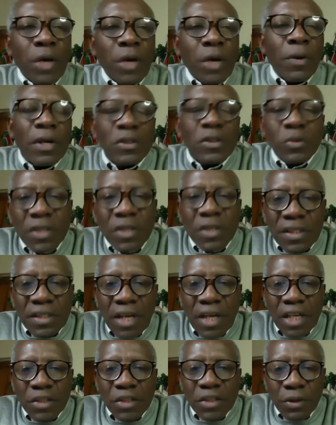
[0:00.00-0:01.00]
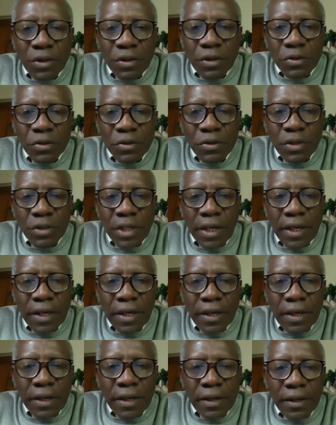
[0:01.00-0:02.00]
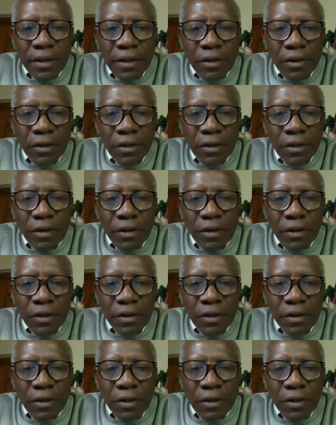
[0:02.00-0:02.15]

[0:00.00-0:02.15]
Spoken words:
I want to discuss with you today,